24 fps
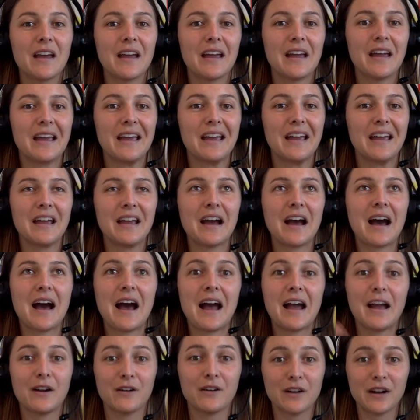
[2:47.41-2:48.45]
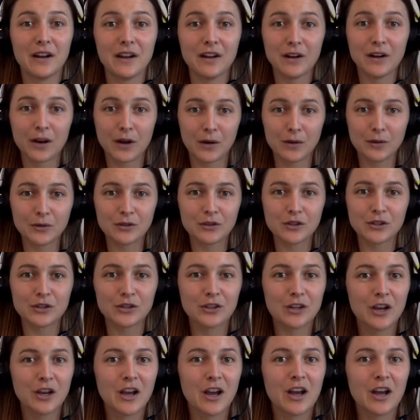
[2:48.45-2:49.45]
a hiring coach.